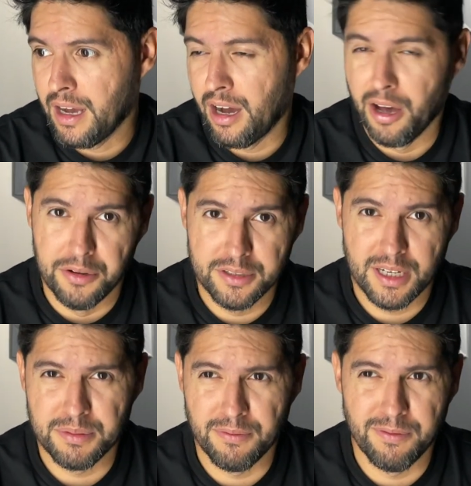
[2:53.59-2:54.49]
other
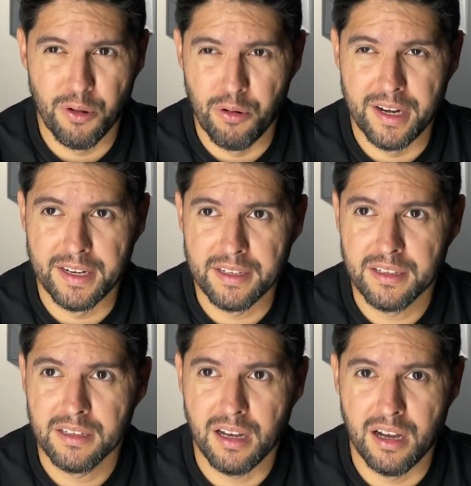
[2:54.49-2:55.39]
types of flooring,
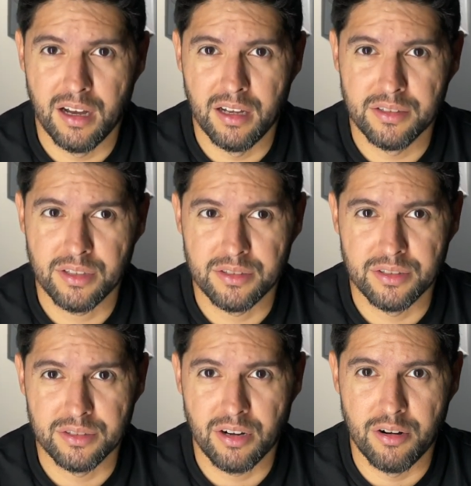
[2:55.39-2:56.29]
such
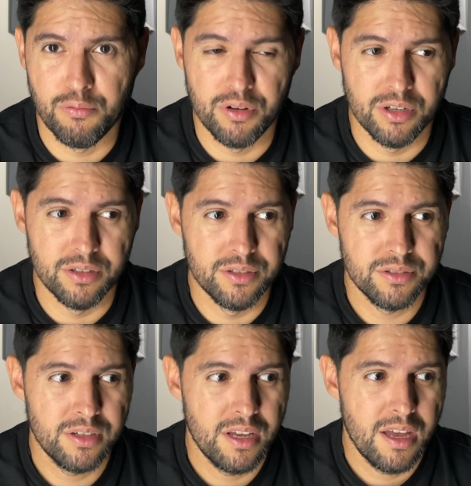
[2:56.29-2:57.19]
as hardwoods,